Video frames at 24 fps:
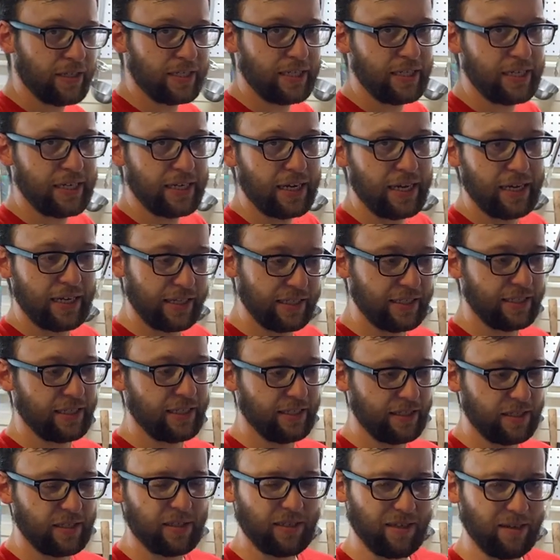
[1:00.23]
seeing as
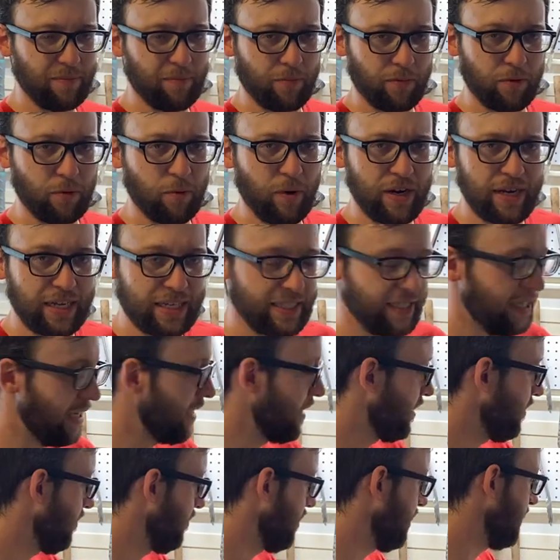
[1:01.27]
it's a quite
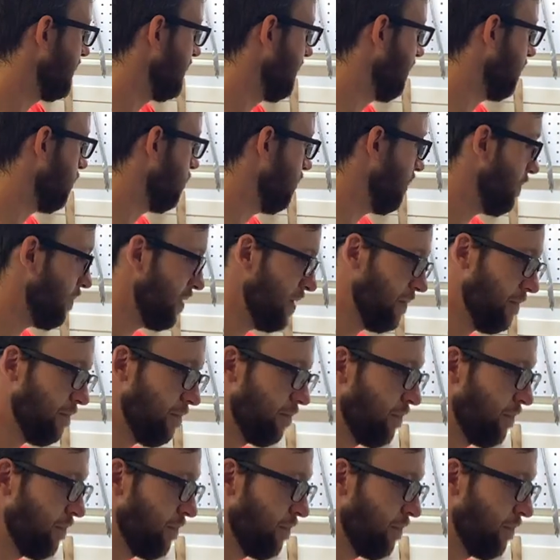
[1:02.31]
extensive list of equipment.